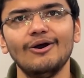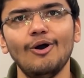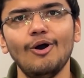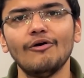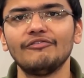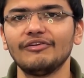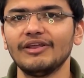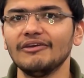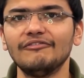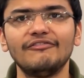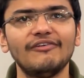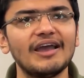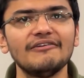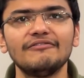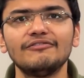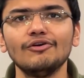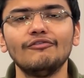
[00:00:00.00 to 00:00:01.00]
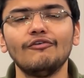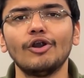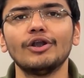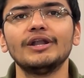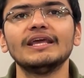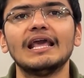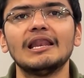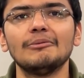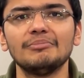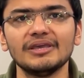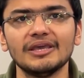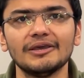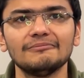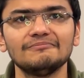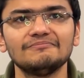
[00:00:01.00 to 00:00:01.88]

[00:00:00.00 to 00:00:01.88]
offering 5 to 40 LP.